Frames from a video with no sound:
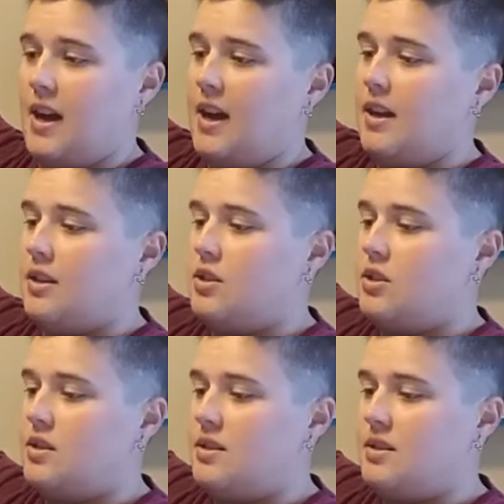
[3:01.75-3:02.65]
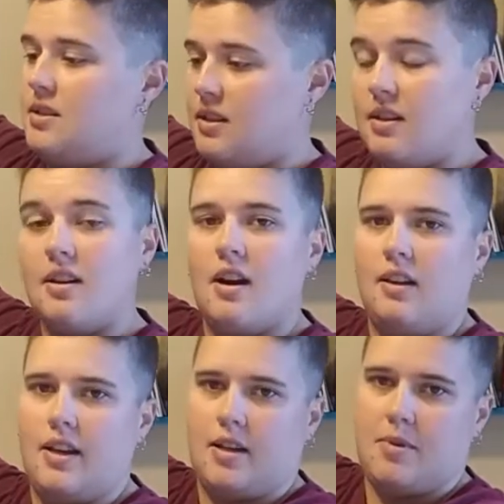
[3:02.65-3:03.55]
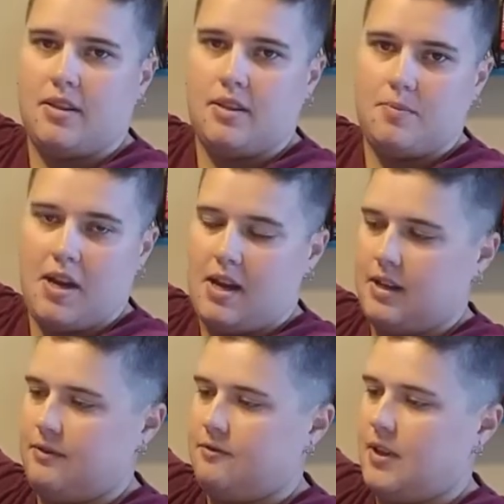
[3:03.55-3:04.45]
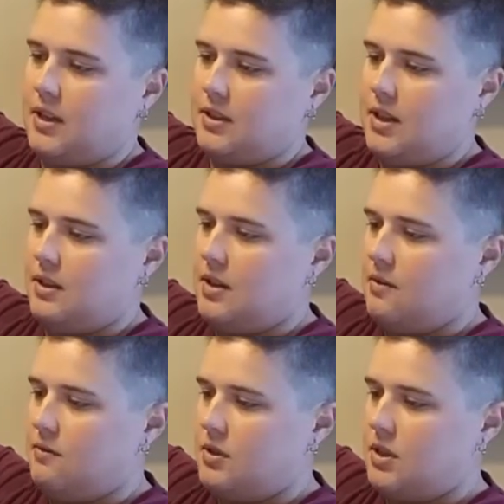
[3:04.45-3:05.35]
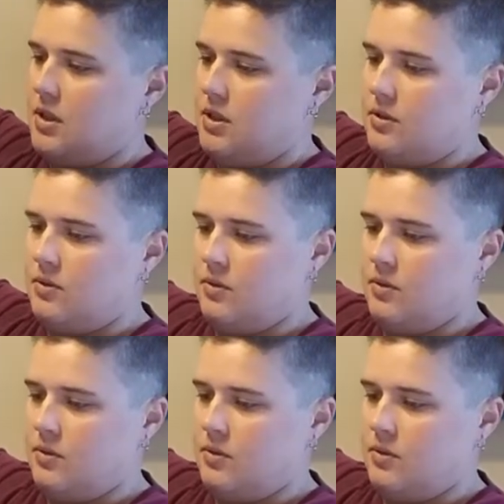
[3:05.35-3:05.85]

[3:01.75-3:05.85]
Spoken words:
I did not like about this pack, in fact I really